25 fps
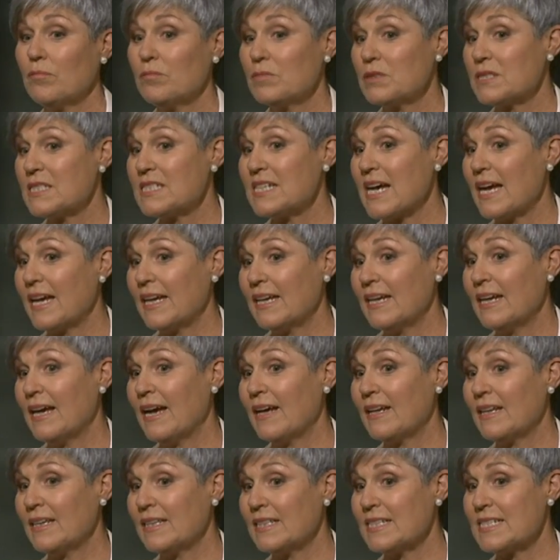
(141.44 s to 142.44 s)
was taken
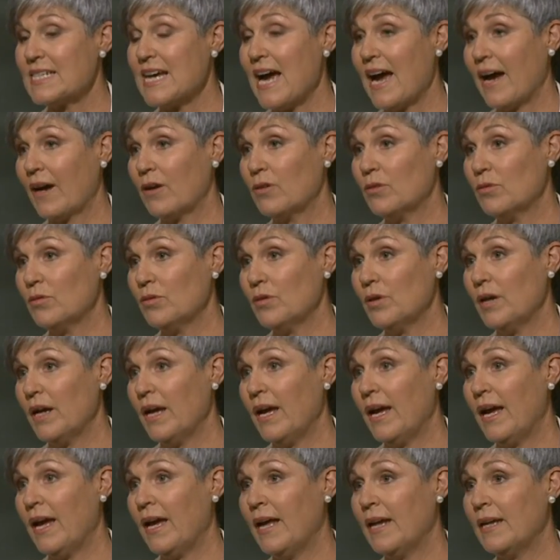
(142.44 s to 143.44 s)
out in a tackle
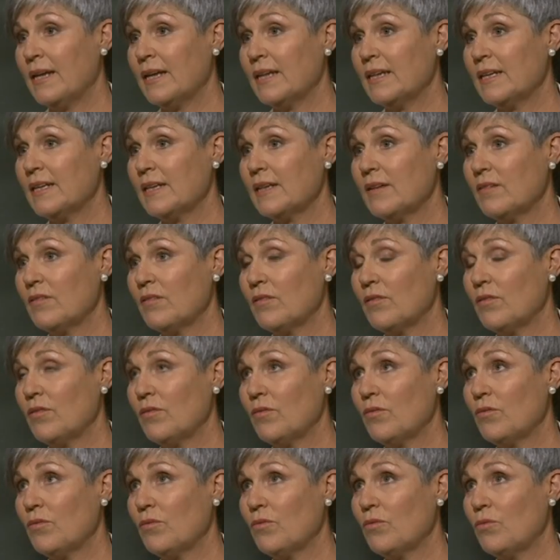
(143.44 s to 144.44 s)
and
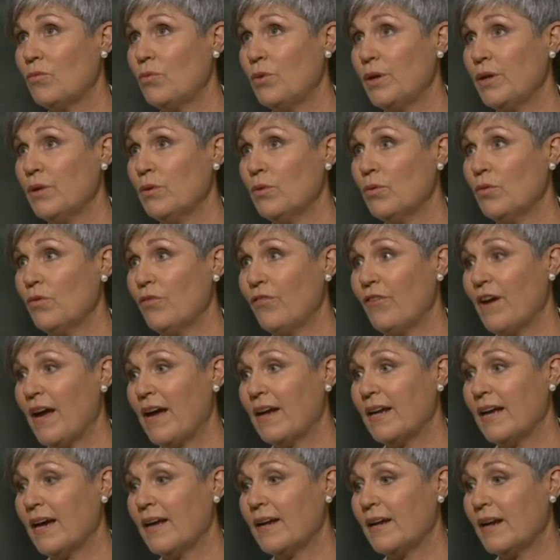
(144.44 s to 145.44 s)
Will
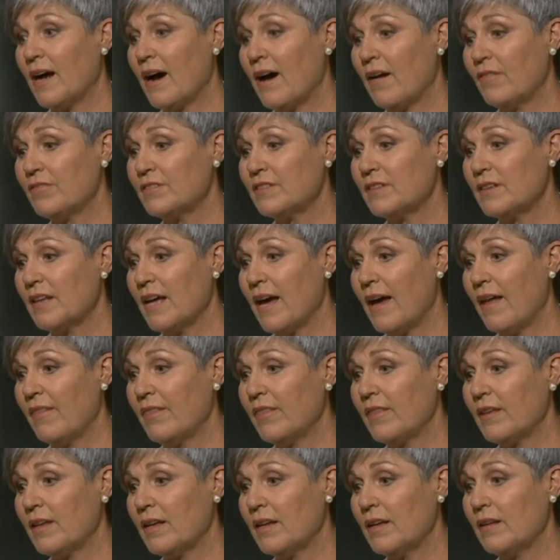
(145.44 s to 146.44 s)
found out after
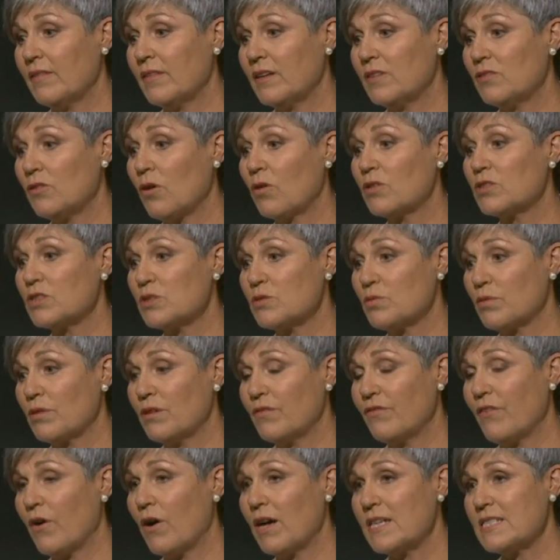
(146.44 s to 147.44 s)
that that the doctors were
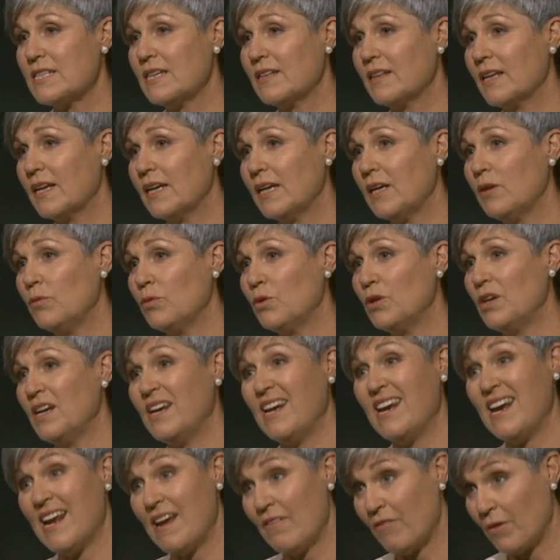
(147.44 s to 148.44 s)
advising that he would
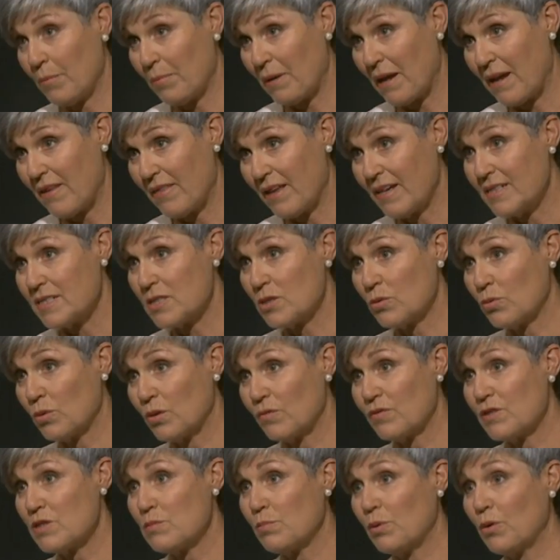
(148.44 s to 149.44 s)
never play that
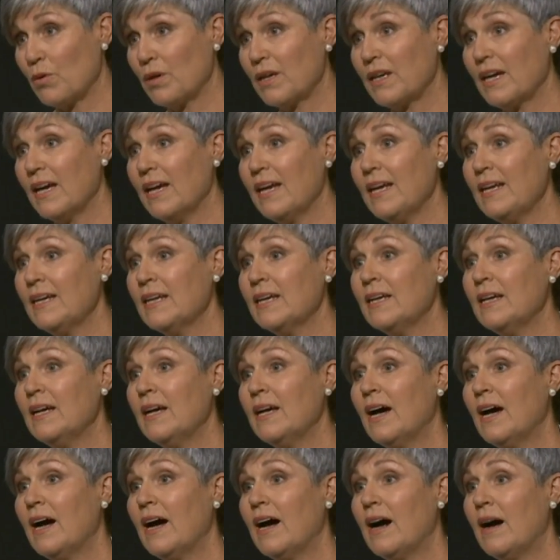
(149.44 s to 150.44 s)
sort of sport again,
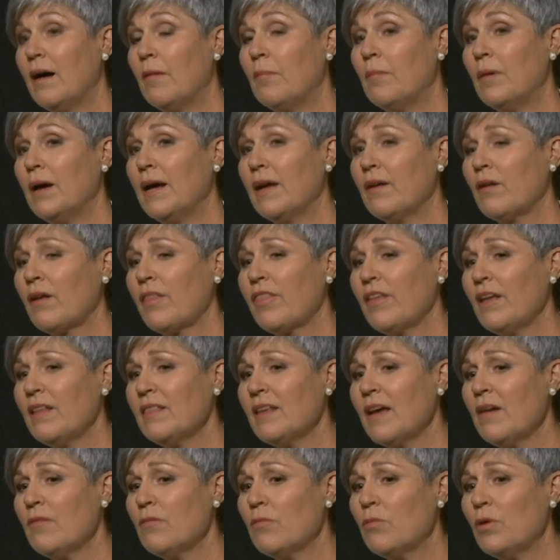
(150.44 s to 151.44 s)
um, and I think
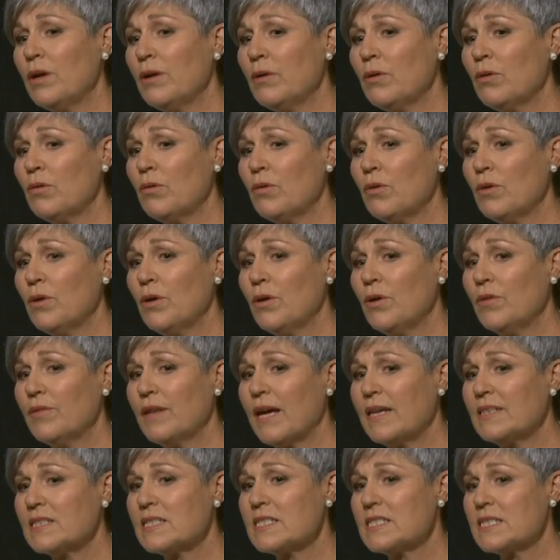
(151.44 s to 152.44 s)
that Will
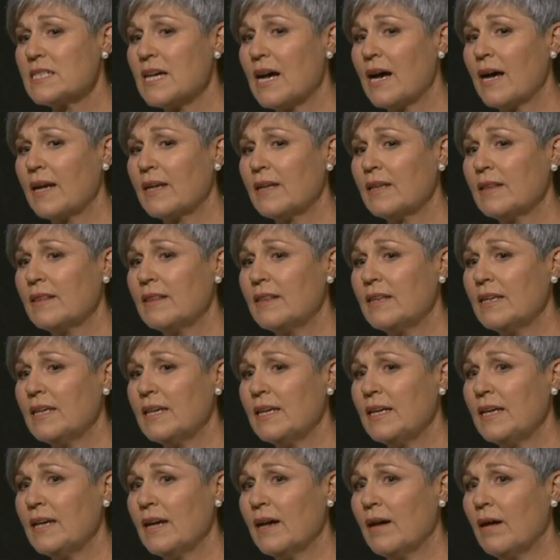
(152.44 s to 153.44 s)
that started
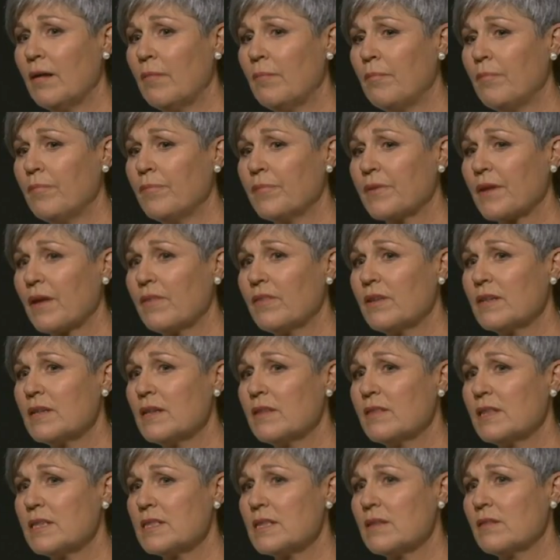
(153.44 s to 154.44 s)
the, um, the,
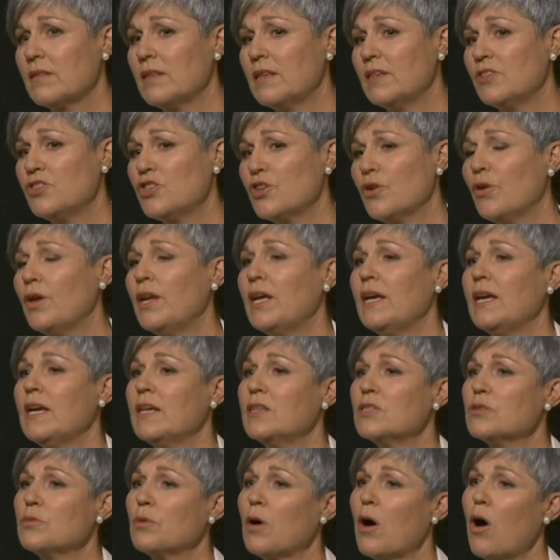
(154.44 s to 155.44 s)
the, the journey
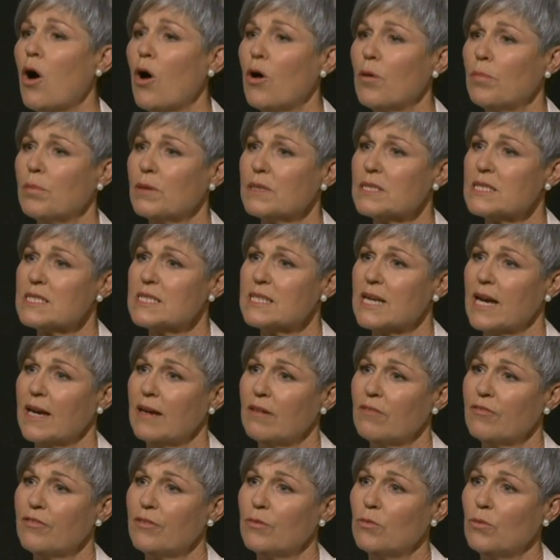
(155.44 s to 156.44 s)
into a hopeless
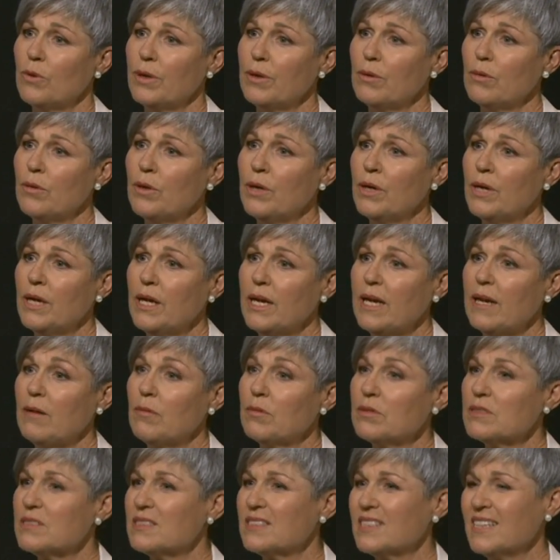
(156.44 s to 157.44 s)
state for Will. He
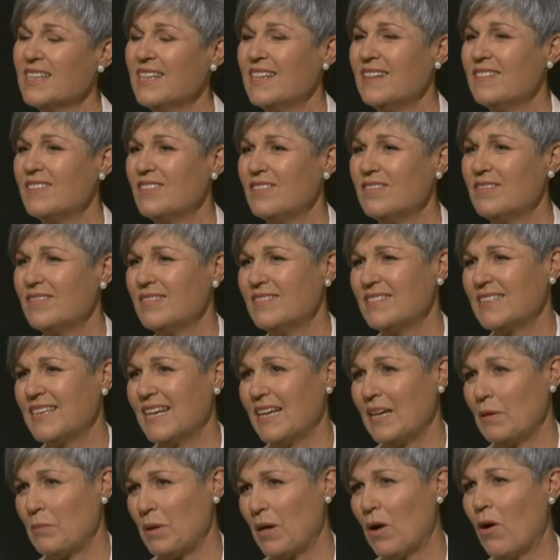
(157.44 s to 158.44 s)
was
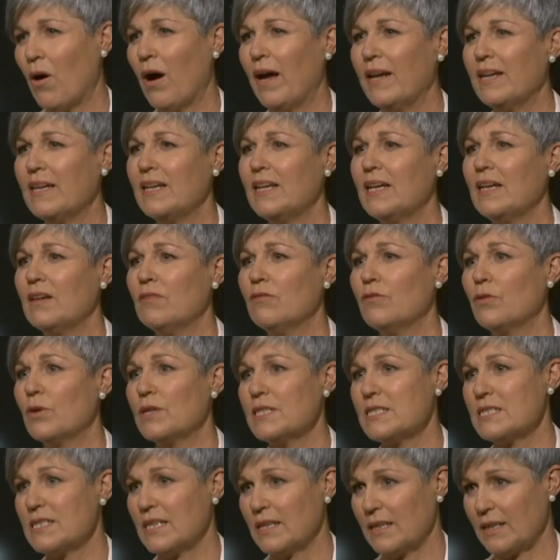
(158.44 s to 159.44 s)
getting behind in
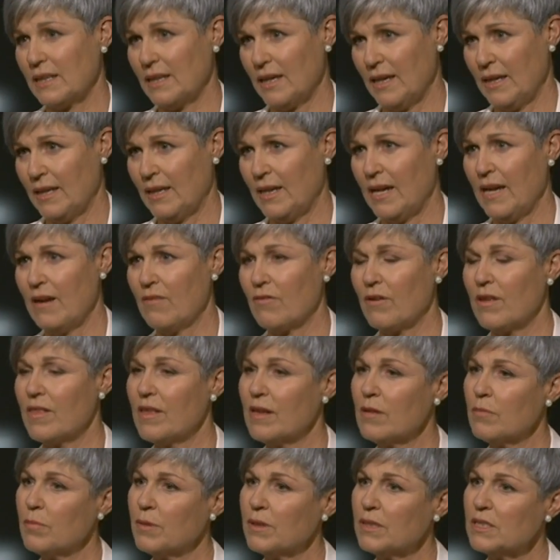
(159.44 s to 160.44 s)
invoicing and
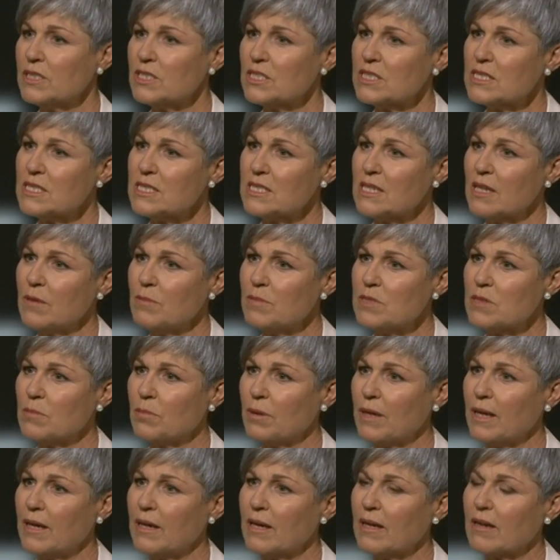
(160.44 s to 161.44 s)
everything, but it just seemed to
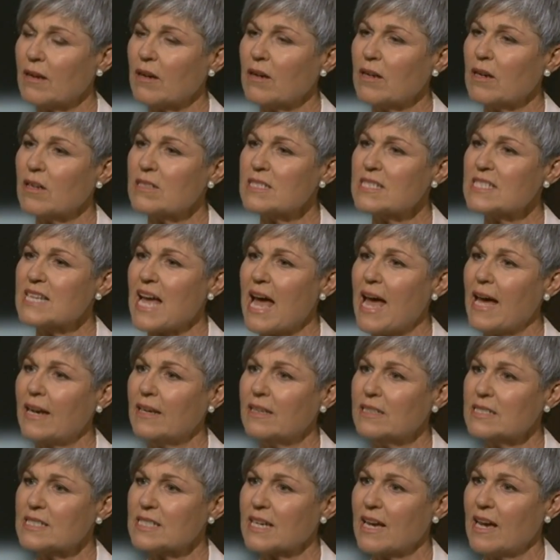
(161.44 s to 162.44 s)
be a, a
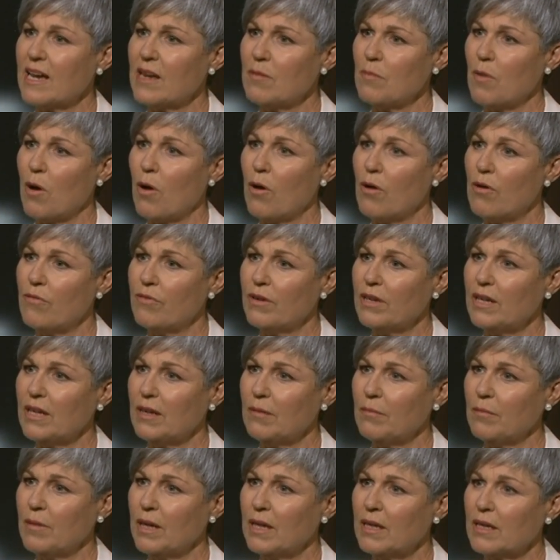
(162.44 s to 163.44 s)
sadness came over
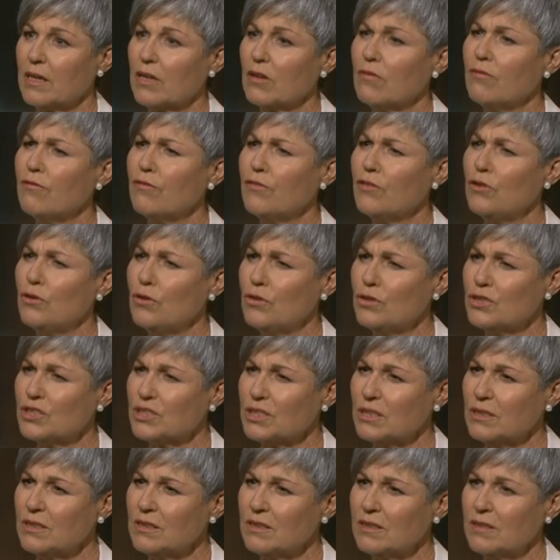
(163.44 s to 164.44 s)
him and a
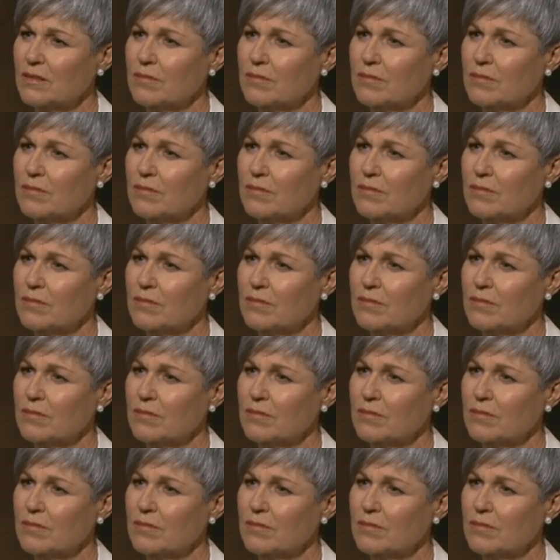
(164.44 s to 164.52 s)
confusion.